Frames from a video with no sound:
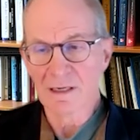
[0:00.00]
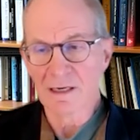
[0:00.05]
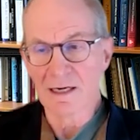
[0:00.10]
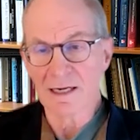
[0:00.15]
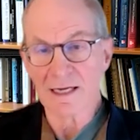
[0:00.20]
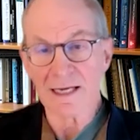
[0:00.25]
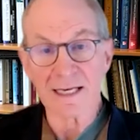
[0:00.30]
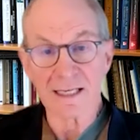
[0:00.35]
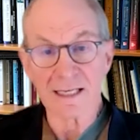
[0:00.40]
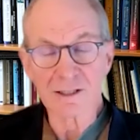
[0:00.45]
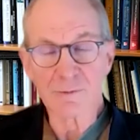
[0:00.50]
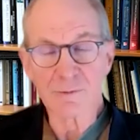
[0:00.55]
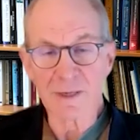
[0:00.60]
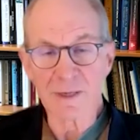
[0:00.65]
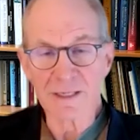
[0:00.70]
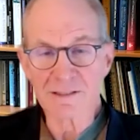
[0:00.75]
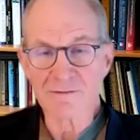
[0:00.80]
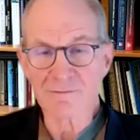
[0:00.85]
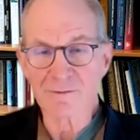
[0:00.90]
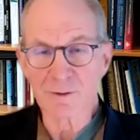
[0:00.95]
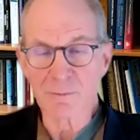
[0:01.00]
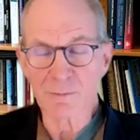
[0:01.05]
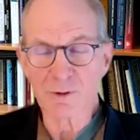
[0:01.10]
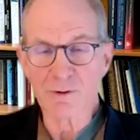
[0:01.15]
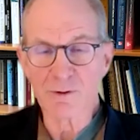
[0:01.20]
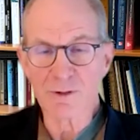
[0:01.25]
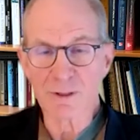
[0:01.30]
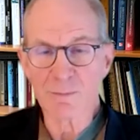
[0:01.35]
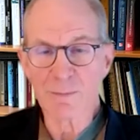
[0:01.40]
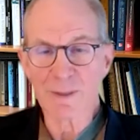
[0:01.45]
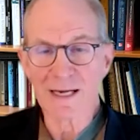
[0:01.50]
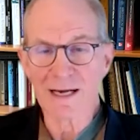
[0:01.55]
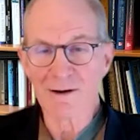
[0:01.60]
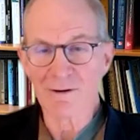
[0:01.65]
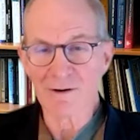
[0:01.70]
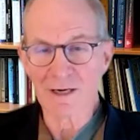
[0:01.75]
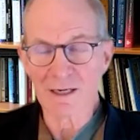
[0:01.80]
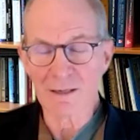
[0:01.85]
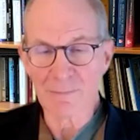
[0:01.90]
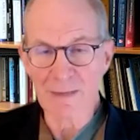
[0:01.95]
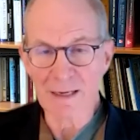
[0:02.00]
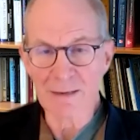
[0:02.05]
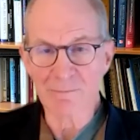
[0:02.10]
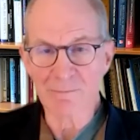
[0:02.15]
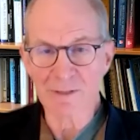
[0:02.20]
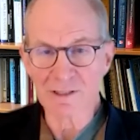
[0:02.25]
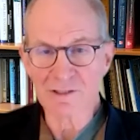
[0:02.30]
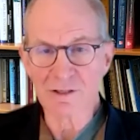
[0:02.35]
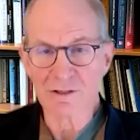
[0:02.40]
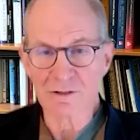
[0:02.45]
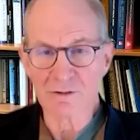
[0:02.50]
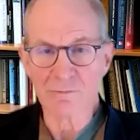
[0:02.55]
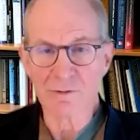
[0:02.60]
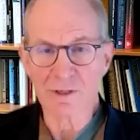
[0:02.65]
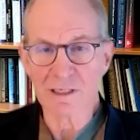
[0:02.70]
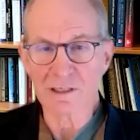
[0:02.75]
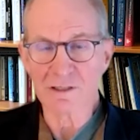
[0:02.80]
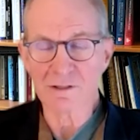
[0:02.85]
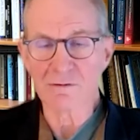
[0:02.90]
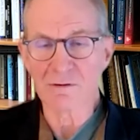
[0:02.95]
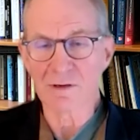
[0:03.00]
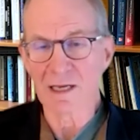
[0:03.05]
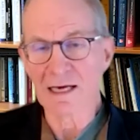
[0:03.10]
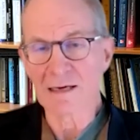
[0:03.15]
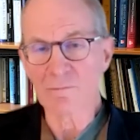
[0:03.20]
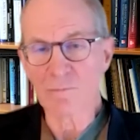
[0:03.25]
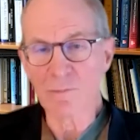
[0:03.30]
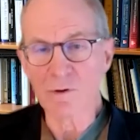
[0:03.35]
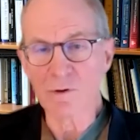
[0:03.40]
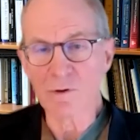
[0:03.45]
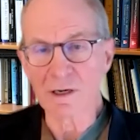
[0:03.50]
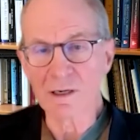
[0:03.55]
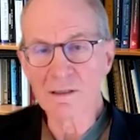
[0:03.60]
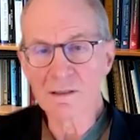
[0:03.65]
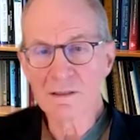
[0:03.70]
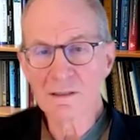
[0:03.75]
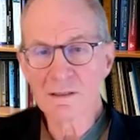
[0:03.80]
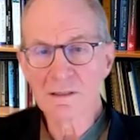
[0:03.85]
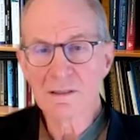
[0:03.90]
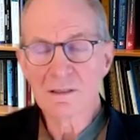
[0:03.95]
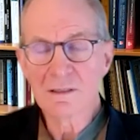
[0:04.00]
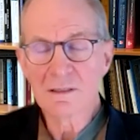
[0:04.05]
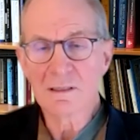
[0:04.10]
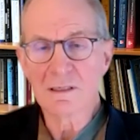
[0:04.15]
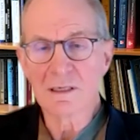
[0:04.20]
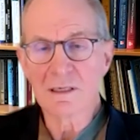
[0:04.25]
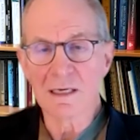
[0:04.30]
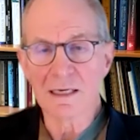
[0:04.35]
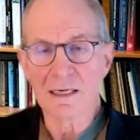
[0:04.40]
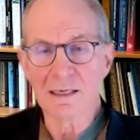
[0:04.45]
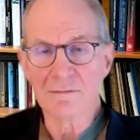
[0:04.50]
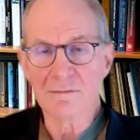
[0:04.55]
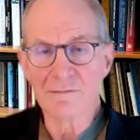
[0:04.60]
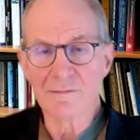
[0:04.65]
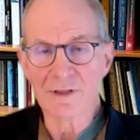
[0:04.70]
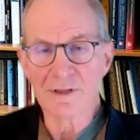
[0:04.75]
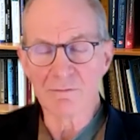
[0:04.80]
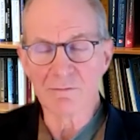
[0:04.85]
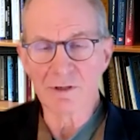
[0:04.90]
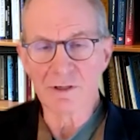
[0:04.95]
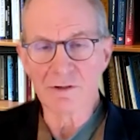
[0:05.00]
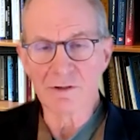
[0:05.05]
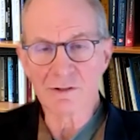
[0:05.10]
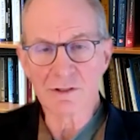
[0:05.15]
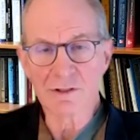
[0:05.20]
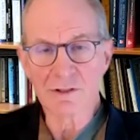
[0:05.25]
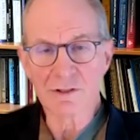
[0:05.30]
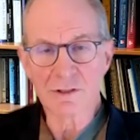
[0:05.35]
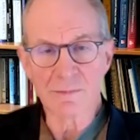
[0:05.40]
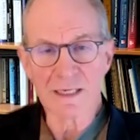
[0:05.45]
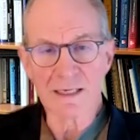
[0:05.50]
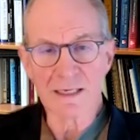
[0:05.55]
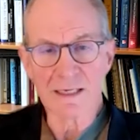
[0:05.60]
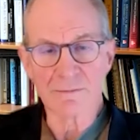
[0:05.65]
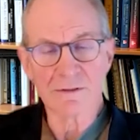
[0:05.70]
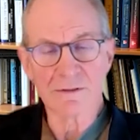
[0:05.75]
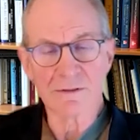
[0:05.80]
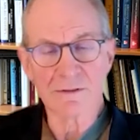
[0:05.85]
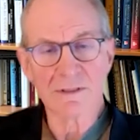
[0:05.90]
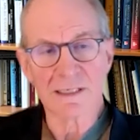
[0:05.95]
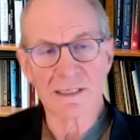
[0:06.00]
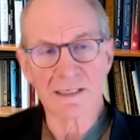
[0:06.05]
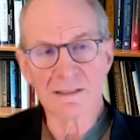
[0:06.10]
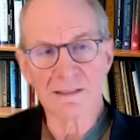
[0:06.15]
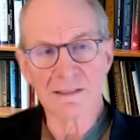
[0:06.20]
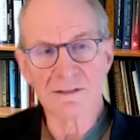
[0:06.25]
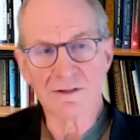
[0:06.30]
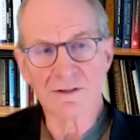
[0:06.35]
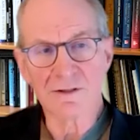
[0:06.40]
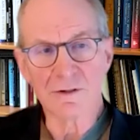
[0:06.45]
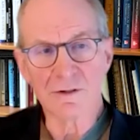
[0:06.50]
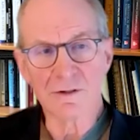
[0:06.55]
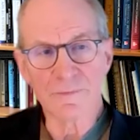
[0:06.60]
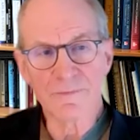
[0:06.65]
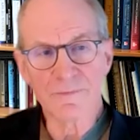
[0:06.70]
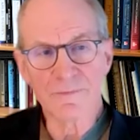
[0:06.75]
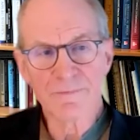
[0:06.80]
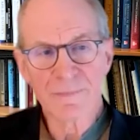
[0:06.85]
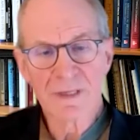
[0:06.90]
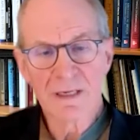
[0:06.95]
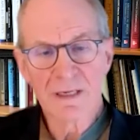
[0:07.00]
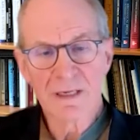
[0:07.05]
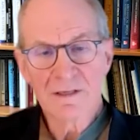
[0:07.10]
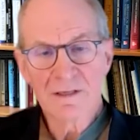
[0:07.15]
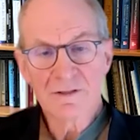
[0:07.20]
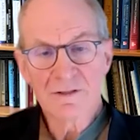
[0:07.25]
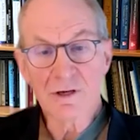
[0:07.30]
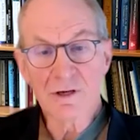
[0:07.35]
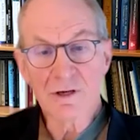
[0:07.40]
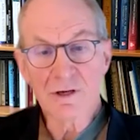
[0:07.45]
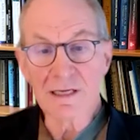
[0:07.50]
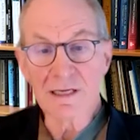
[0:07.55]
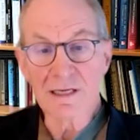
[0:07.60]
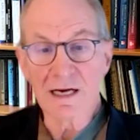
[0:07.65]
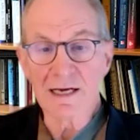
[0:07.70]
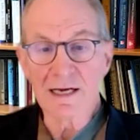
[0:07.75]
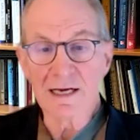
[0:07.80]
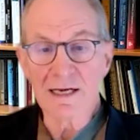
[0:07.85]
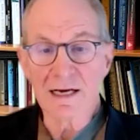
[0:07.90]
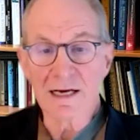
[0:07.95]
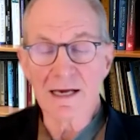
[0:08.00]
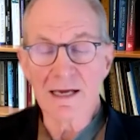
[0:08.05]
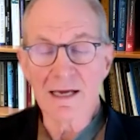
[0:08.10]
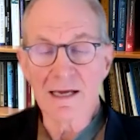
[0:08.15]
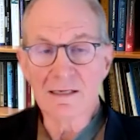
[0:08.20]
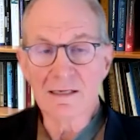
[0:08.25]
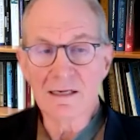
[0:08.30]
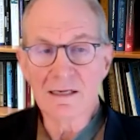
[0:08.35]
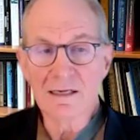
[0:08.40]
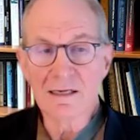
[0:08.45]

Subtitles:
inexpensive computing power and memory, so that we can do a lot more than we used to be able to do. So I